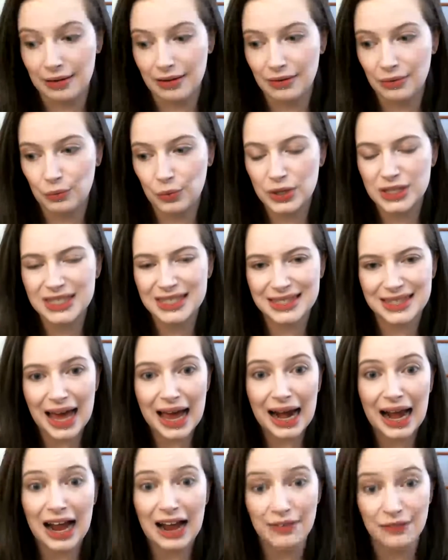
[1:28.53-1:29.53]
what does
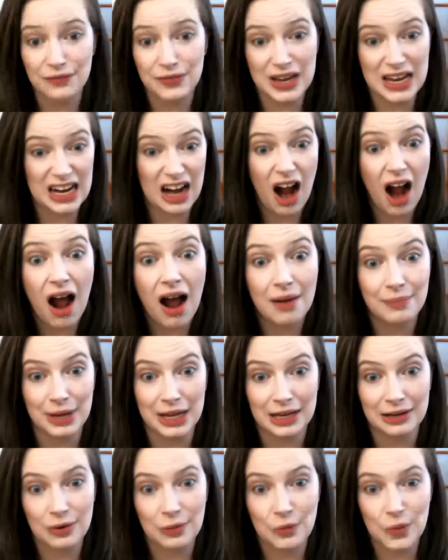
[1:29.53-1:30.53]
that have in
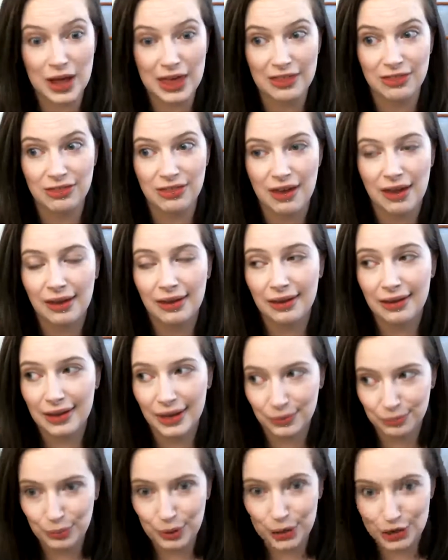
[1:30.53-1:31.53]
common with
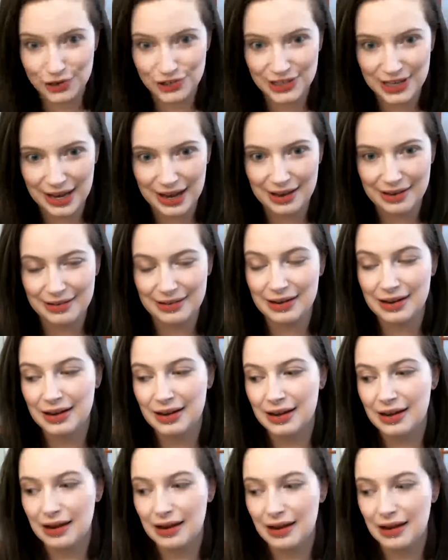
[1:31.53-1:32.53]
in-person
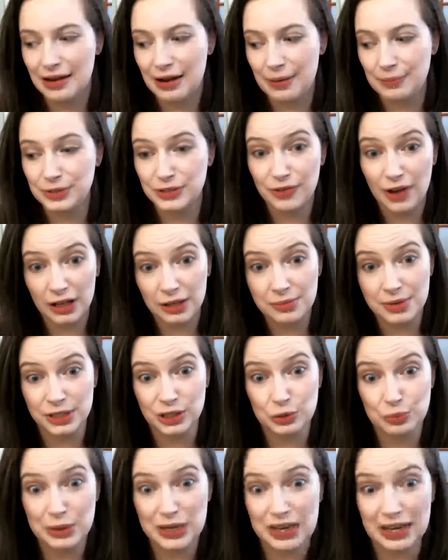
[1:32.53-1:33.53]

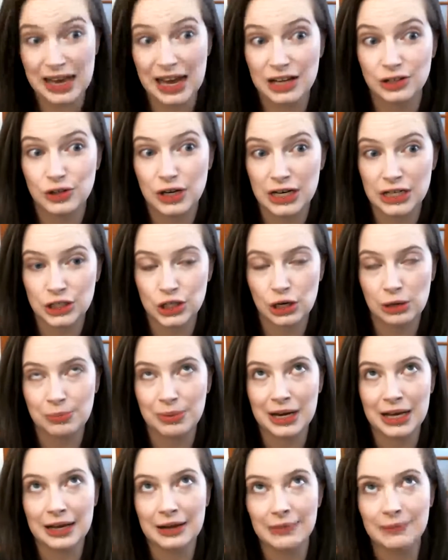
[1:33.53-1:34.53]
developmental pediatric
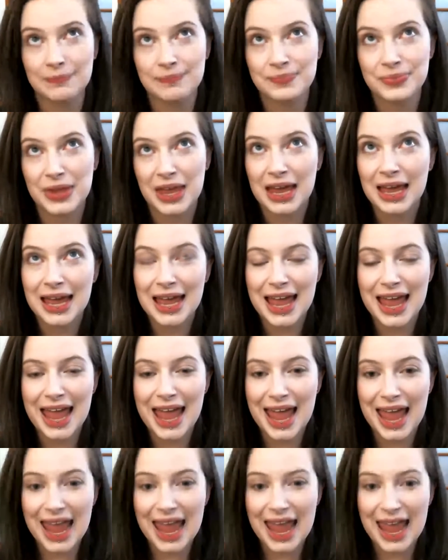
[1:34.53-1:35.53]
interpreting?
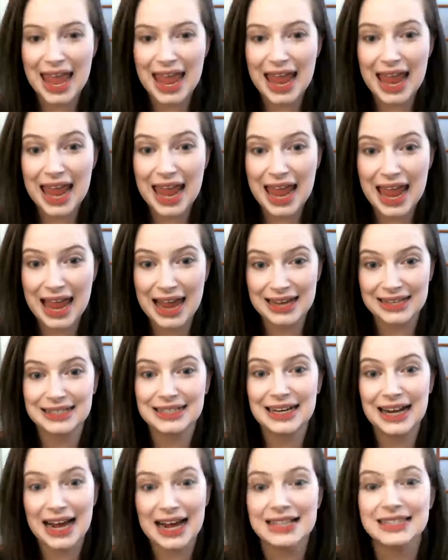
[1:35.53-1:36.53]
And
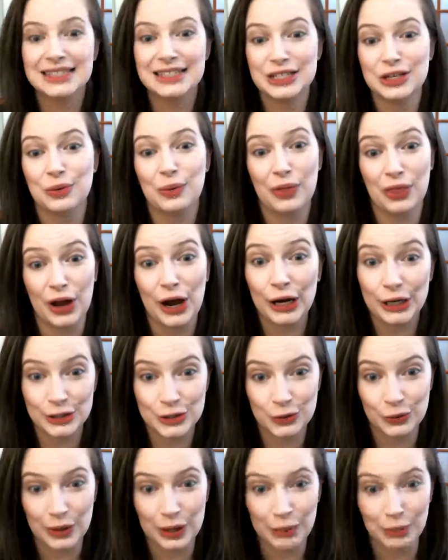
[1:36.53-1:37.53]
it has to deal with
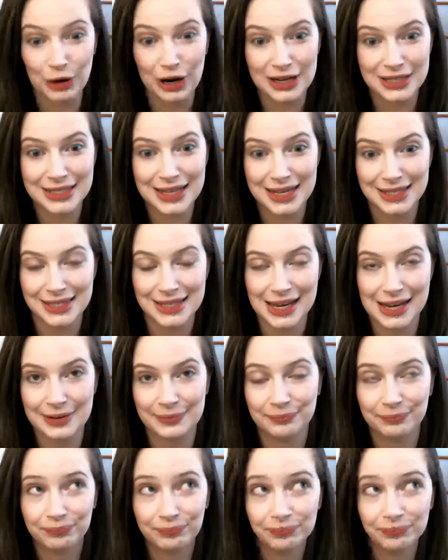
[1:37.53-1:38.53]
auditory processing.